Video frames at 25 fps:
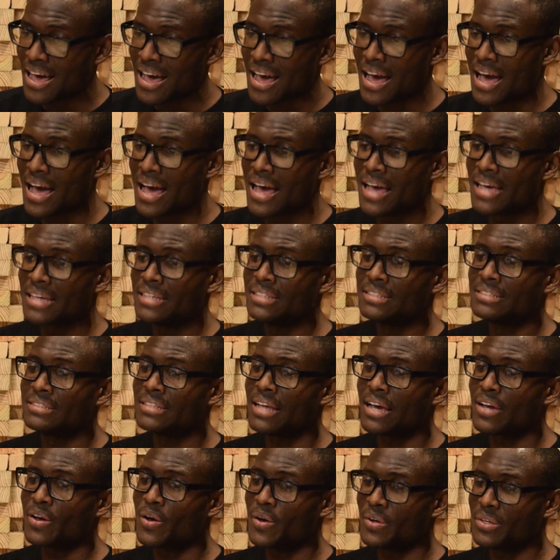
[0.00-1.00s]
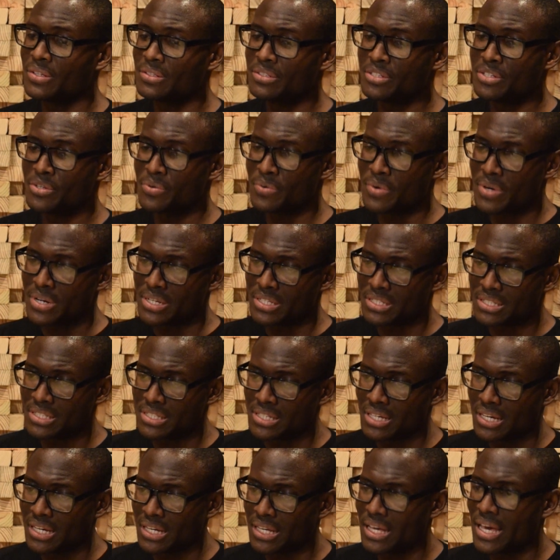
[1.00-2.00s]
And I got into the real
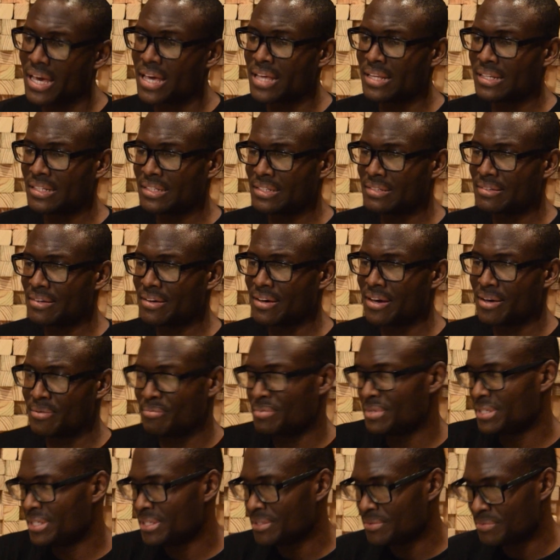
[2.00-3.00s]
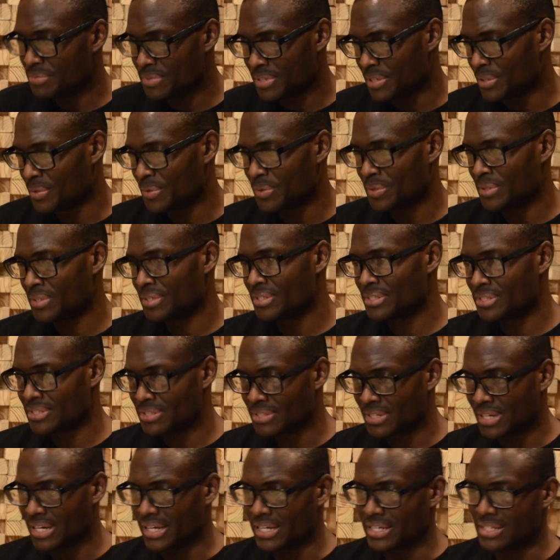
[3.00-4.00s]
estate again. I believe the
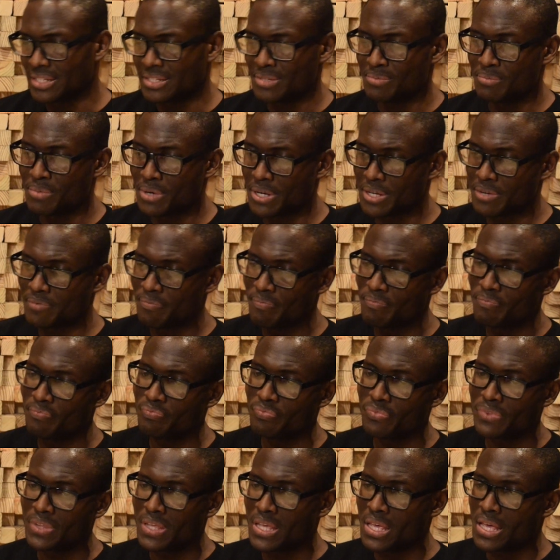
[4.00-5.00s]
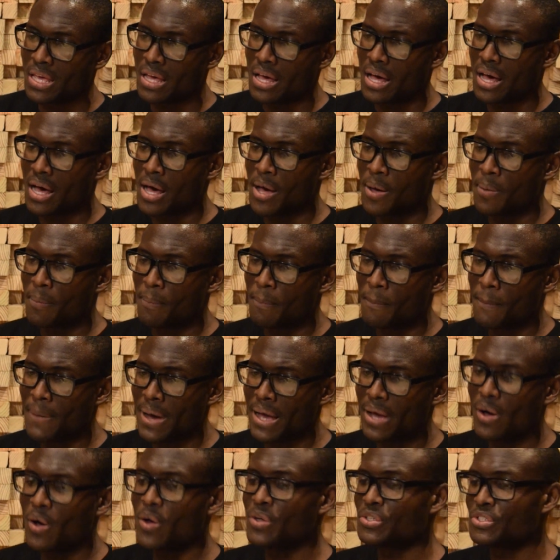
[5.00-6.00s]
Lord's guiding, but
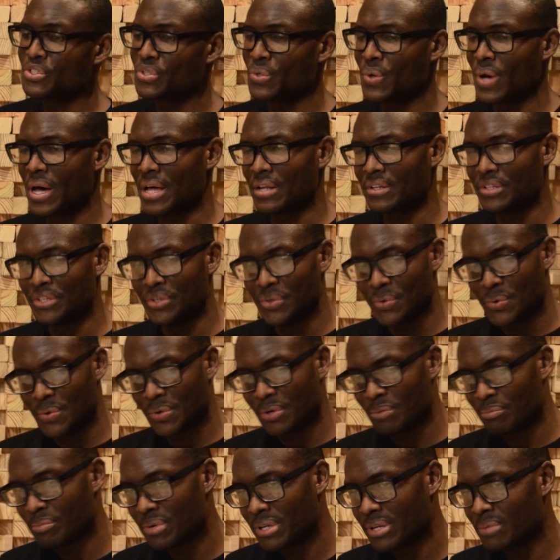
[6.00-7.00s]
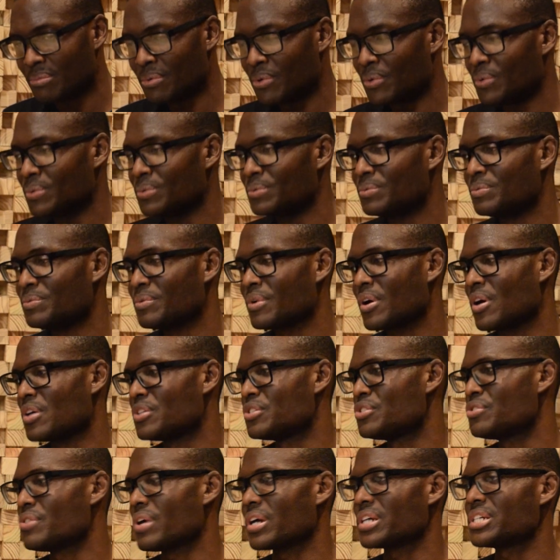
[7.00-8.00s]
I also had known a bit about
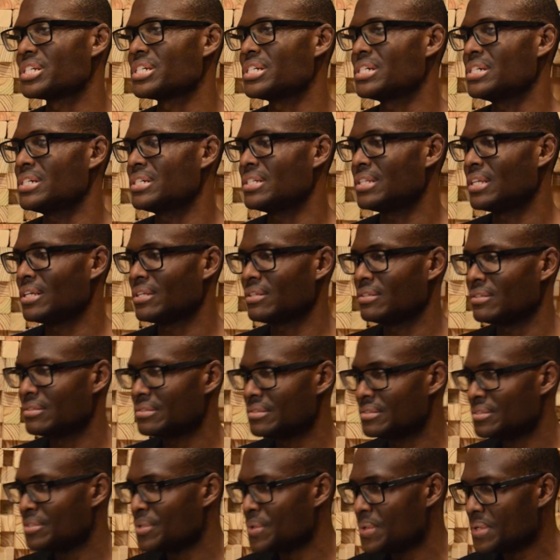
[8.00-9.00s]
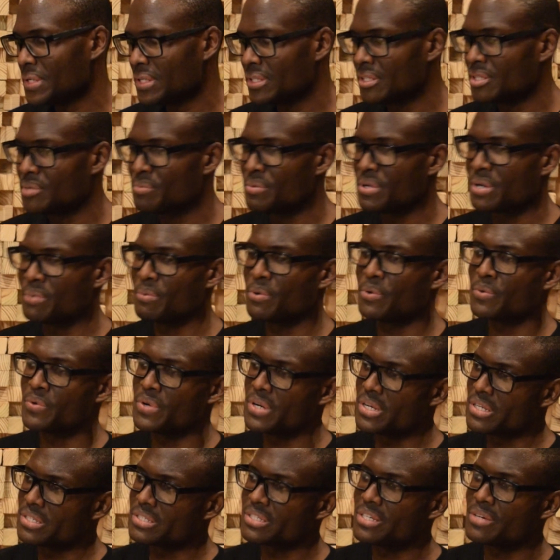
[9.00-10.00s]
construction and known a little bit about
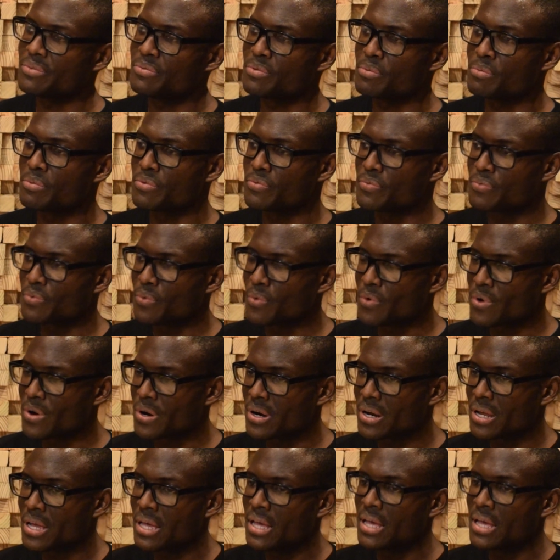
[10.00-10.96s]
real estate from before,